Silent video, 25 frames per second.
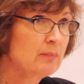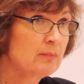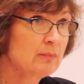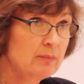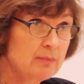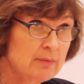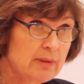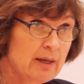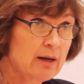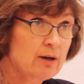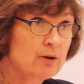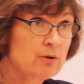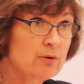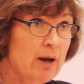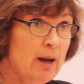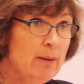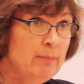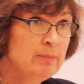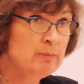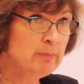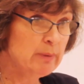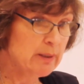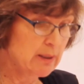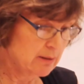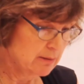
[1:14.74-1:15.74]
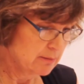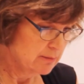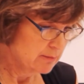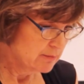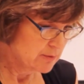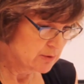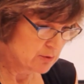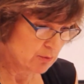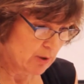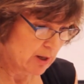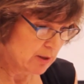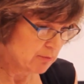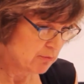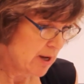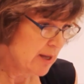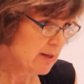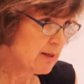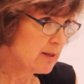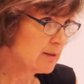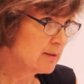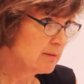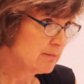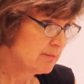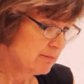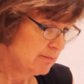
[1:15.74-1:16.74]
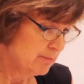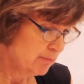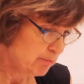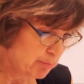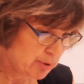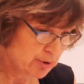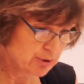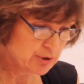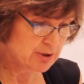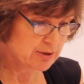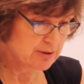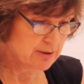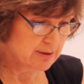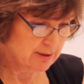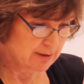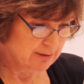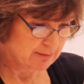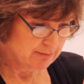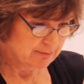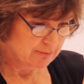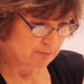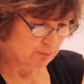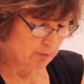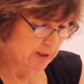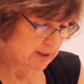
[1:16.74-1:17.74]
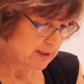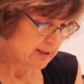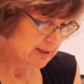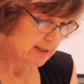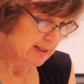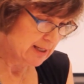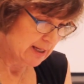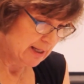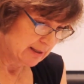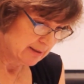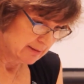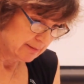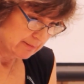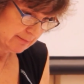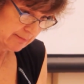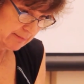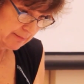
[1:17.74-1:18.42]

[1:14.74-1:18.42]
That grabbed me, so I read it, purchased it, read it again,